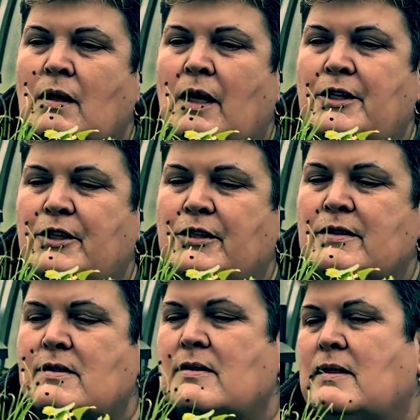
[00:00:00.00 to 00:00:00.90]

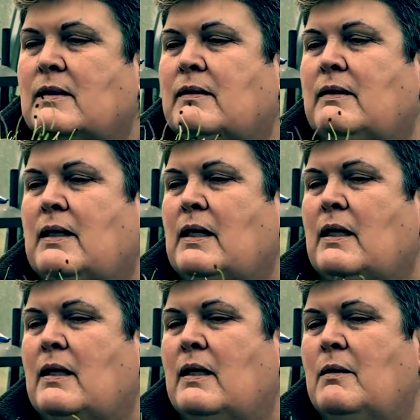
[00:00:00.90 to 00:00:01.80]
onions,
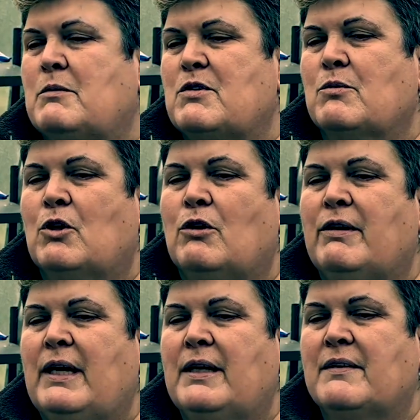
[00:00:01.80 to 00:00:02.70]
some
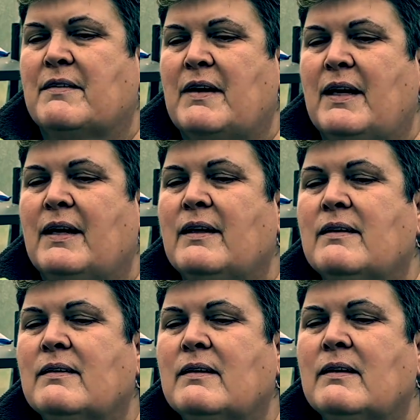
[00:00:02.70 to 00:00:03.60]
coriander there,
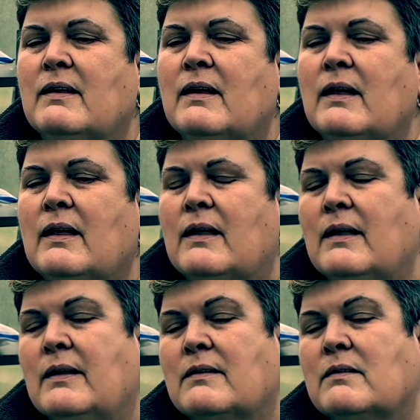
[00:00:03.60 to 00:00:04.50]

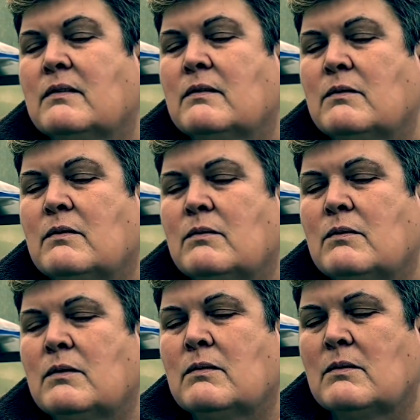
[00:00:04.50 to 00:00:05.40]
and
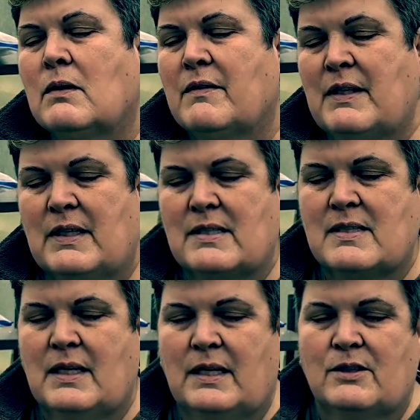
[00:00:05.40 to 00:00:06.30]
I think
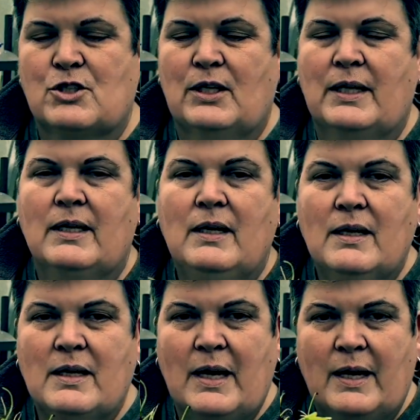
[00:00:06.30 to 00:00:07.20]
that's it actually.
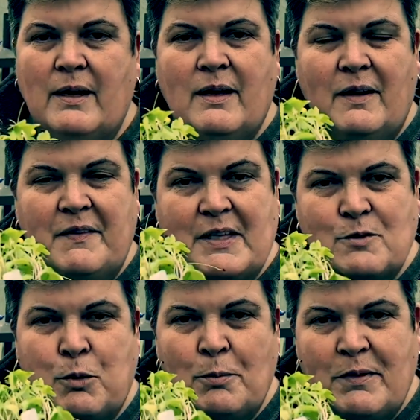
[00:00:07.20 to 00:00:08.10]
Yeah, and
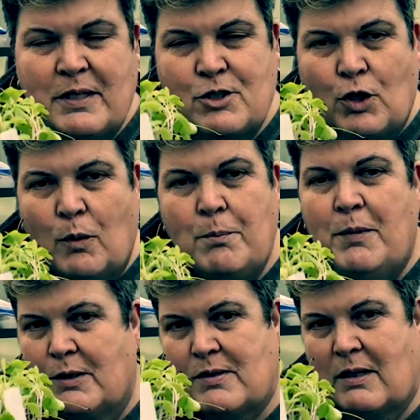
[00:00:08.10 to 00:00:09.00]
that's probably the job
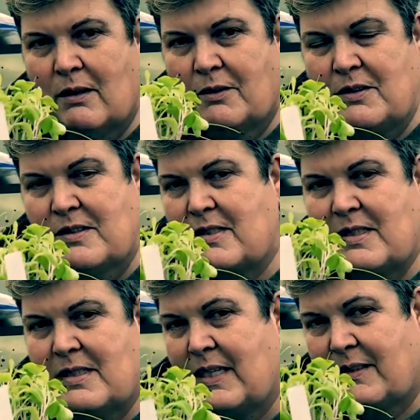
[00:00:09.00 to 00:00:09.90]
most gardeners
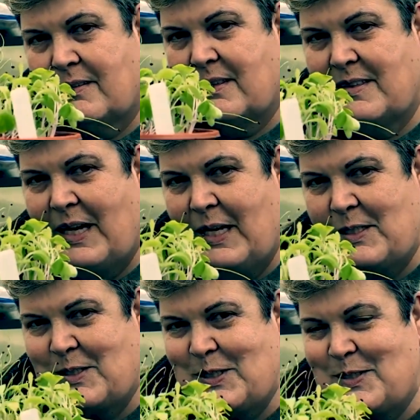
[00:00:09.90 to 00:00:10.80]

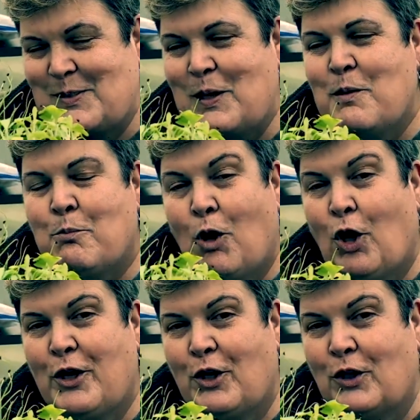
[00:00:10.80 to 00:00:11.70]
detest, is
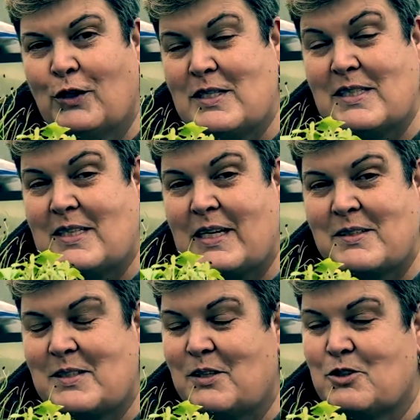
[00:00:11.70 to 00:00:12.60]
potting on, because it
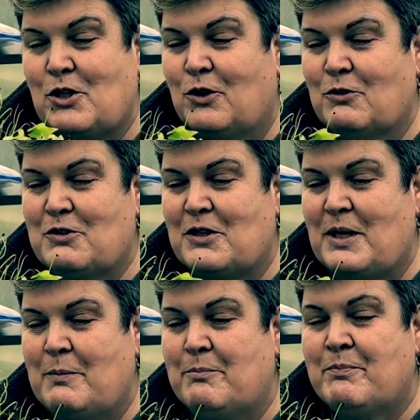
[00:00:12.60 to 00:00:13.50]
takes such a long
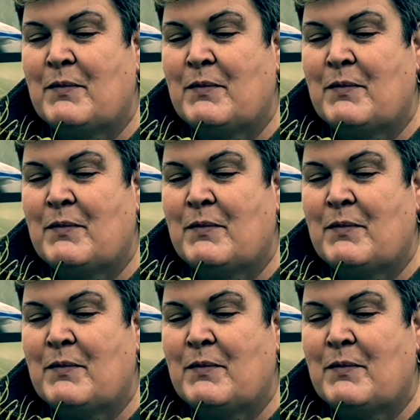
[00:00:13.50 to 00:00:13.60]
time.